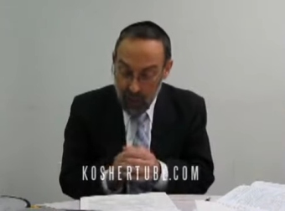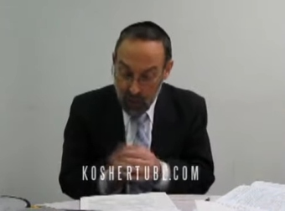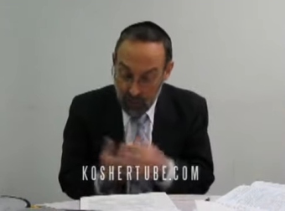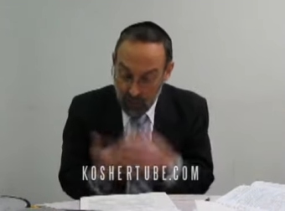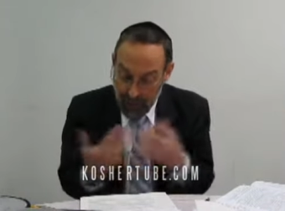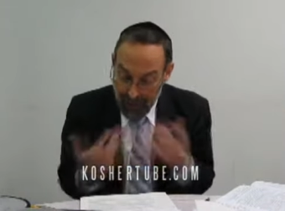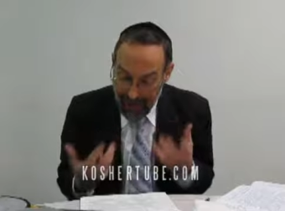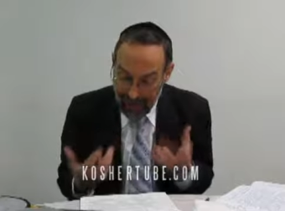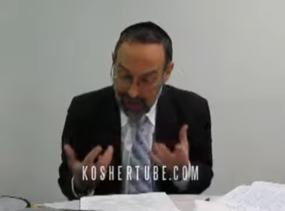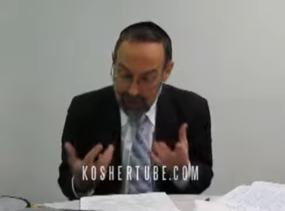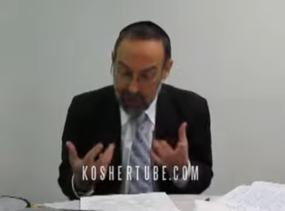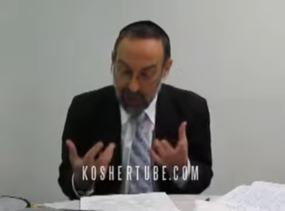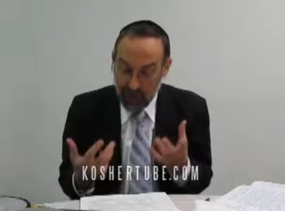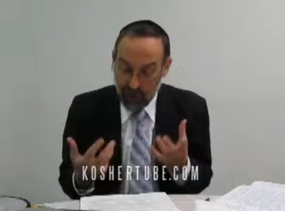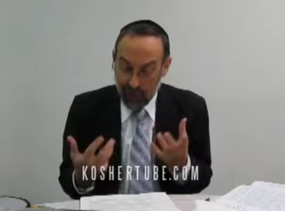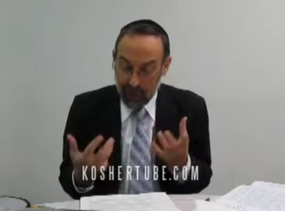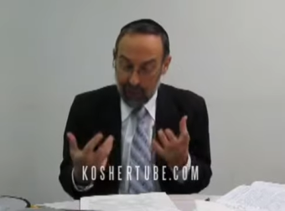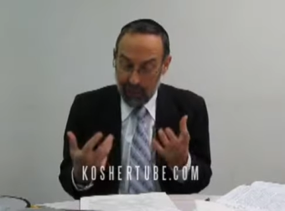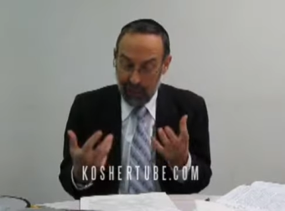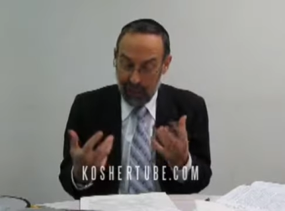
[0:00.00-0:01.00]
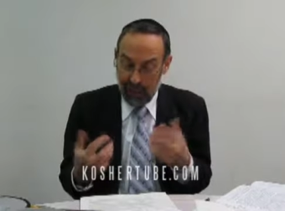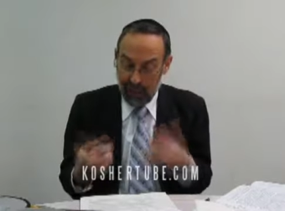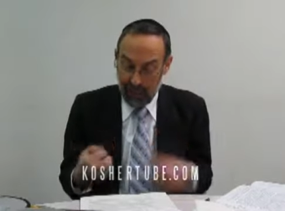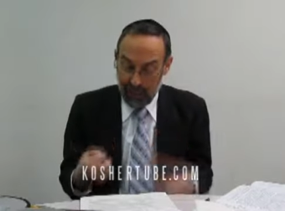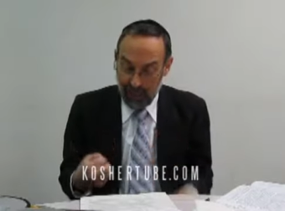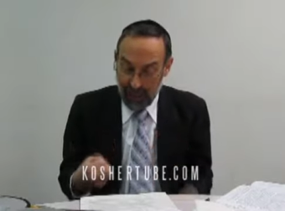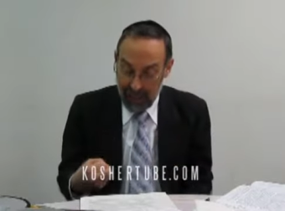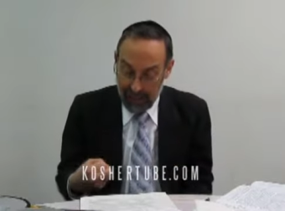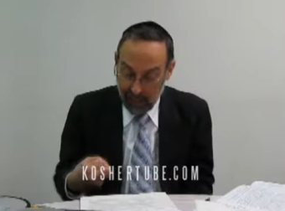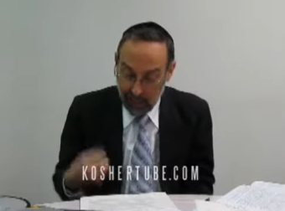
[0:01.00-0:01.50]
Rashi took the
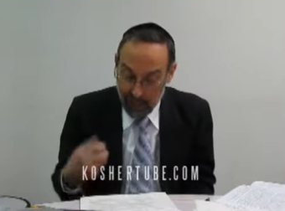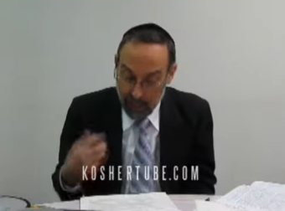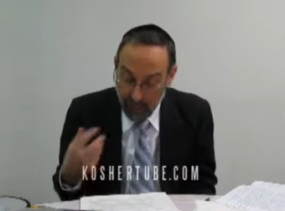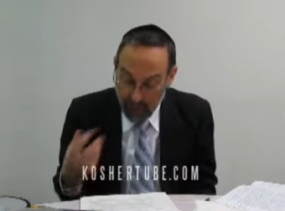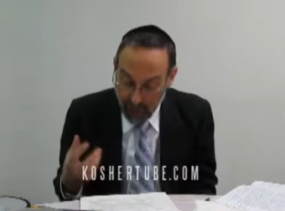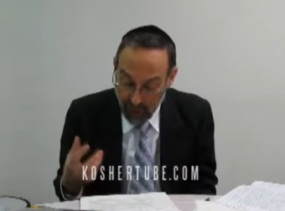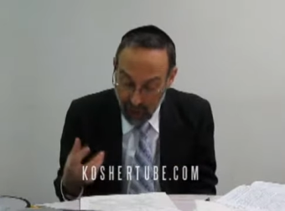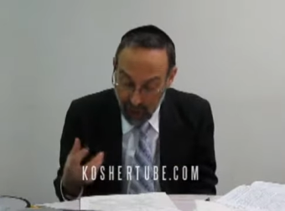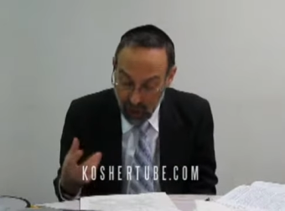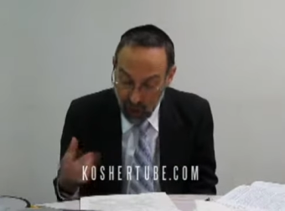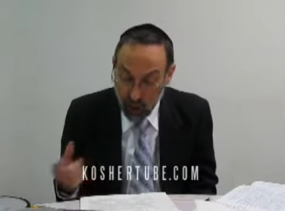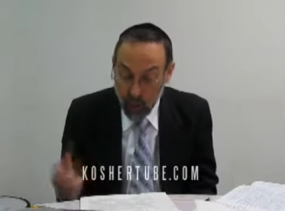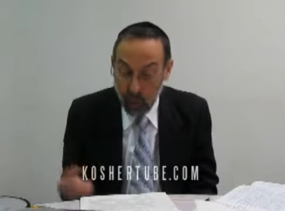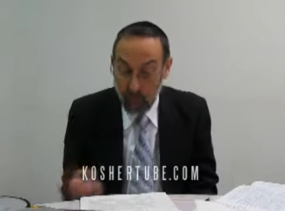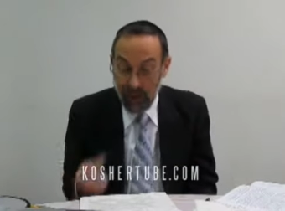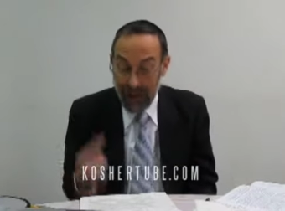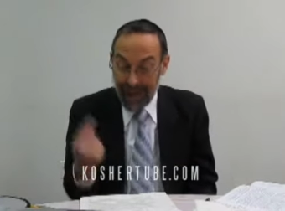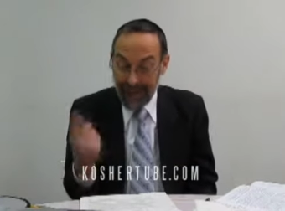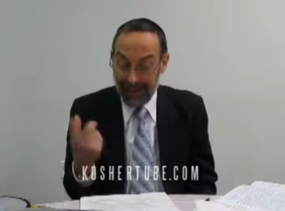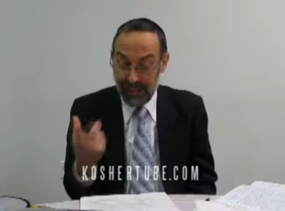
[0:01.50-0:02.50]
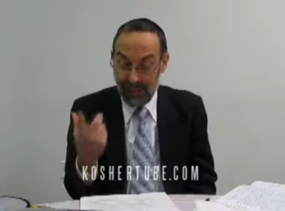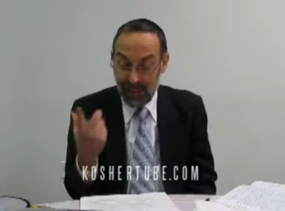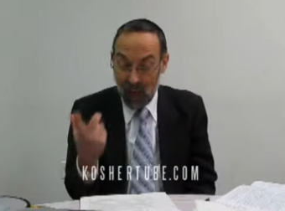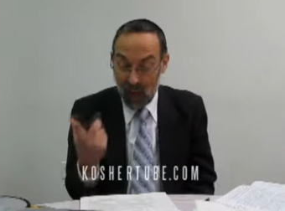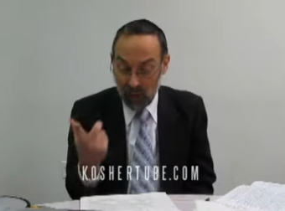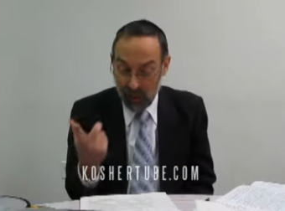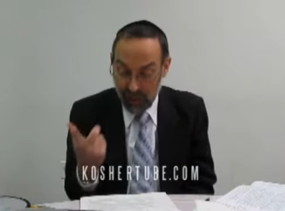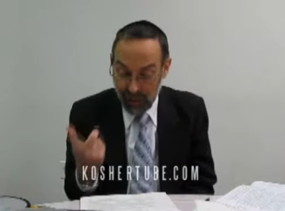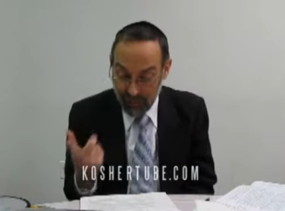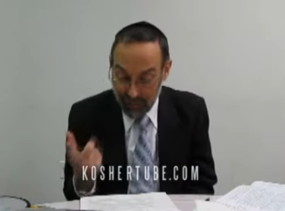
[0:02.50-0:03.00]
position that it's Bilhah who raised
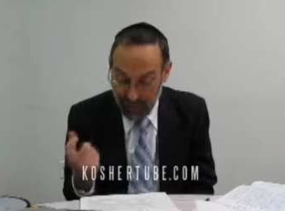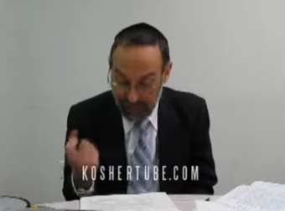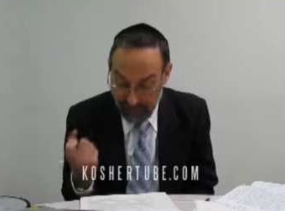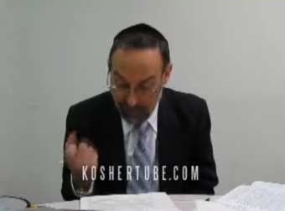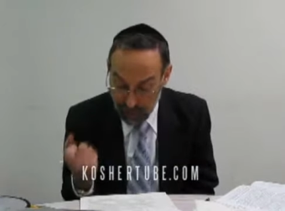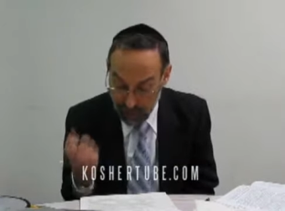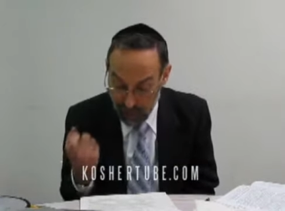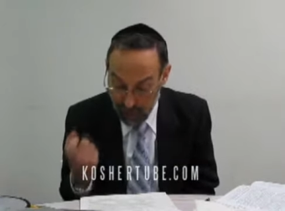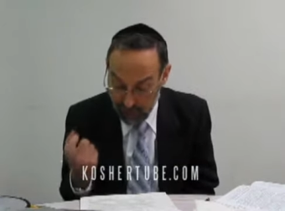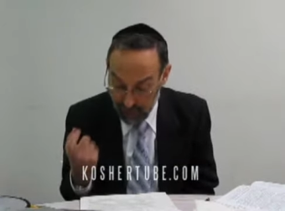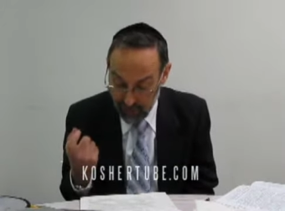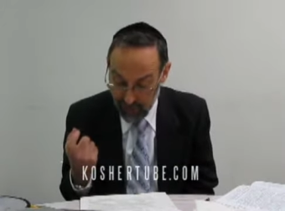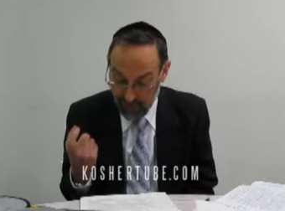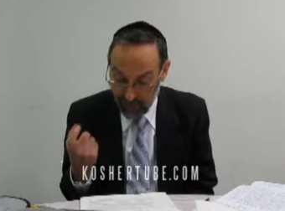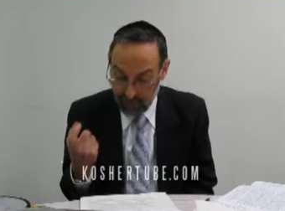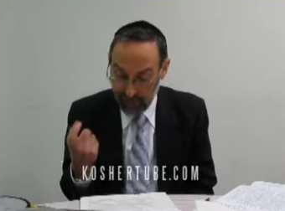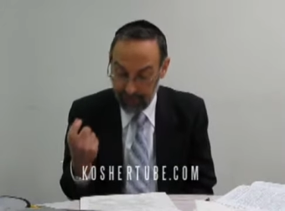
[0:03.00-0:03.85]
Yosef as a mother,